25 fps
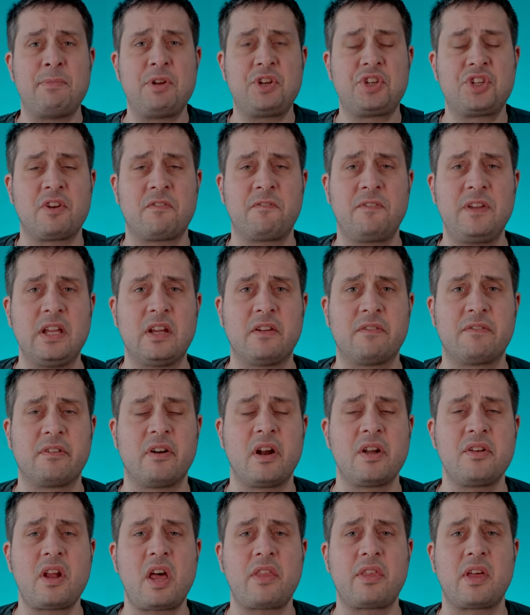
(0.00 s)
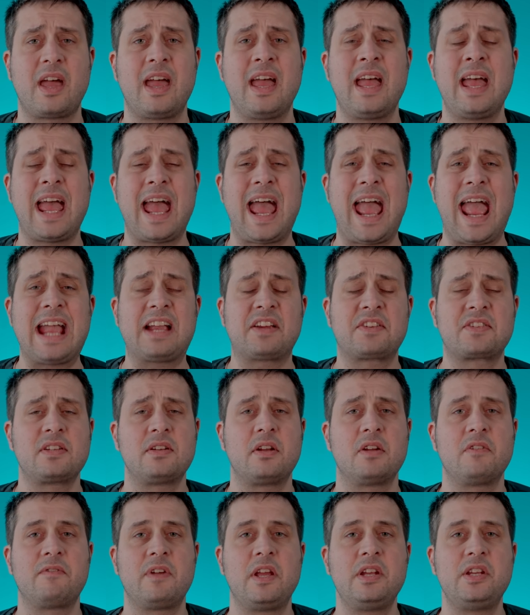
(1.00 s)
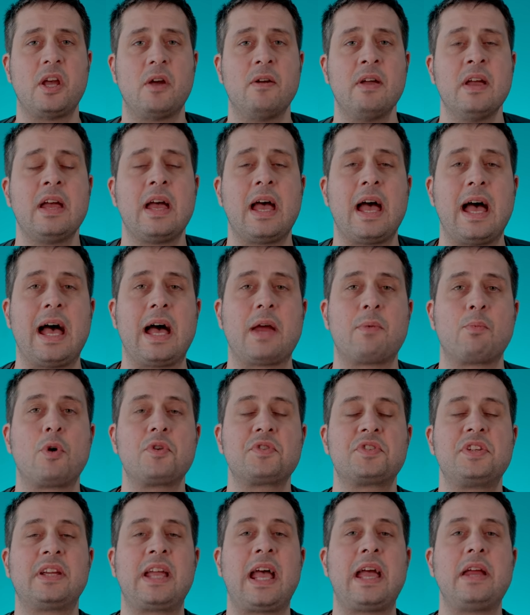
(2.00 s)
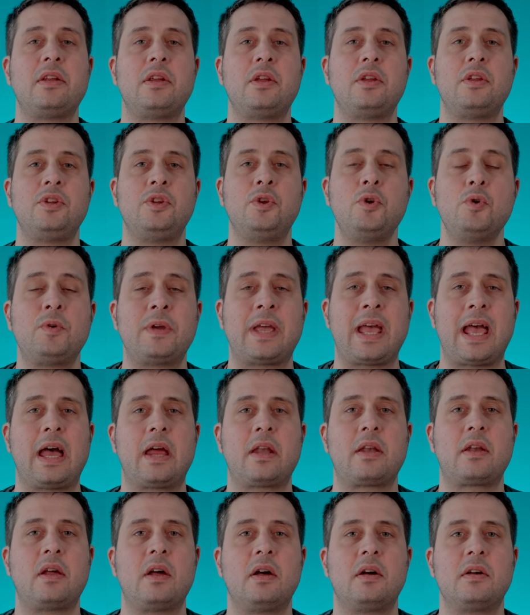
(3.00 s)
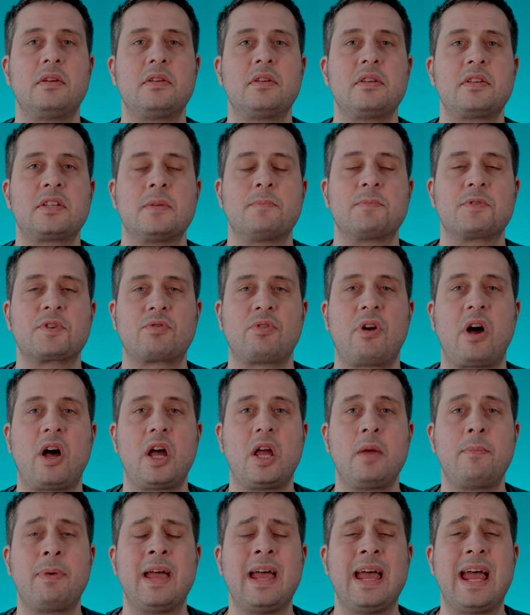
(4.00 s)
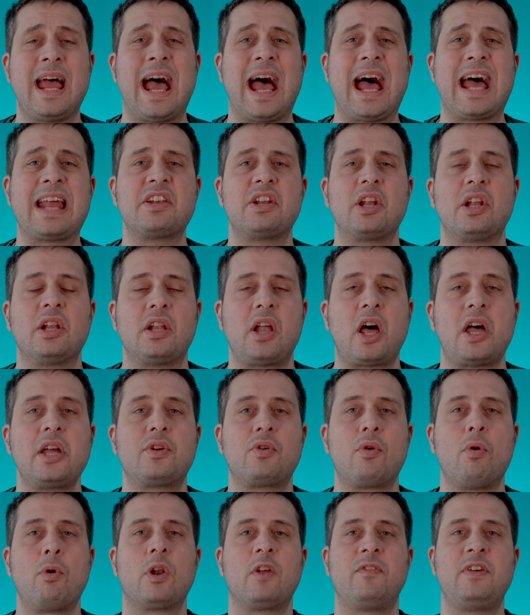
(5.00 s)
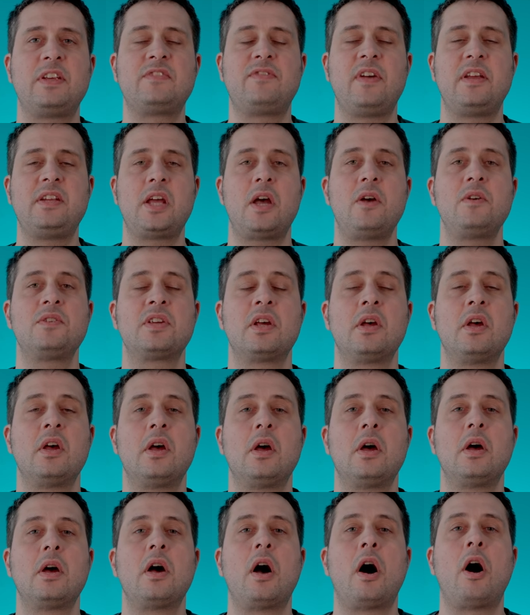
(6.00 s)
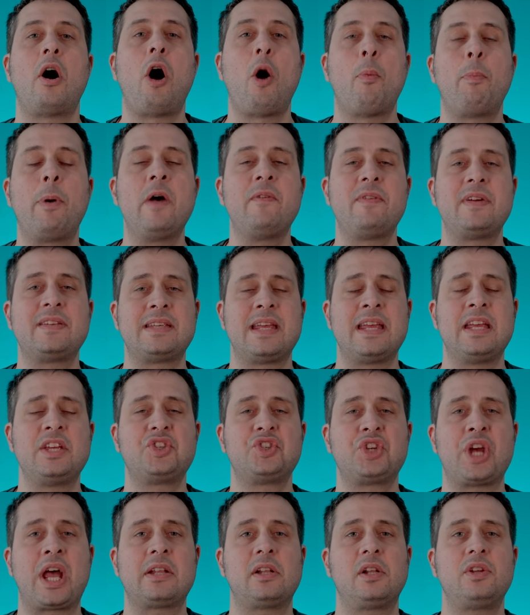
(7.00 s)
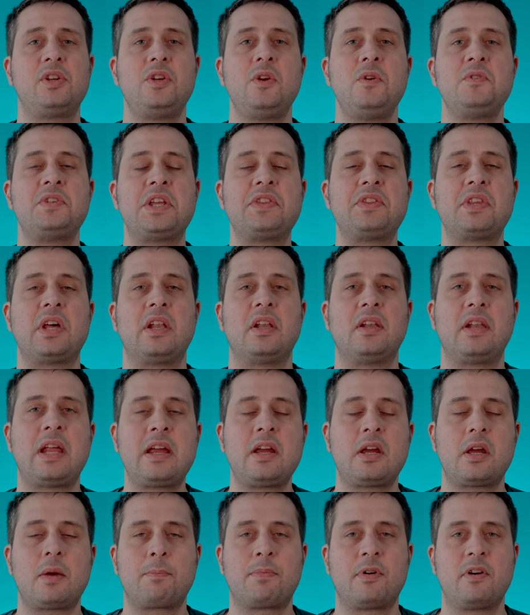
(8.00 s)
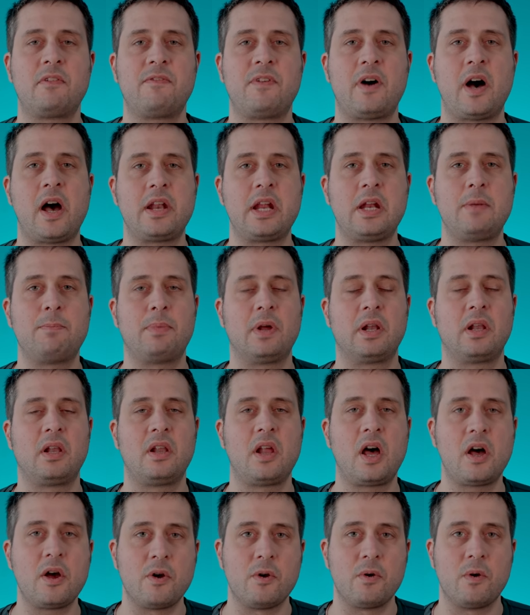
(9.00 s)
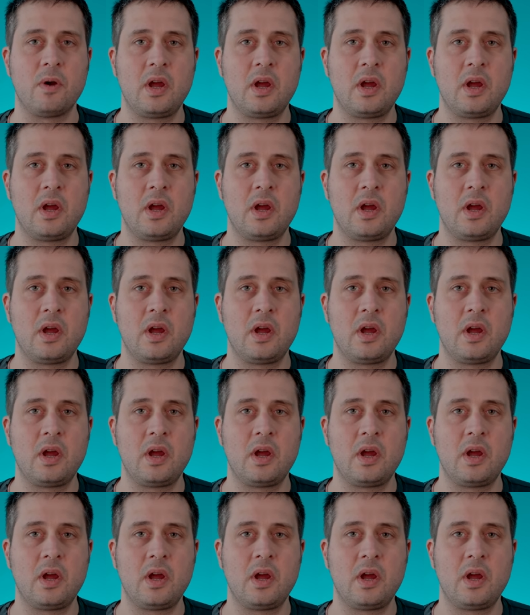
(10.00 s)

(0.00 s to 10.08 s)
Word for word: Shafiq for another excellent video. And once again, you can subscribe, and like all of his videos, hop over to his channel using the link provided below.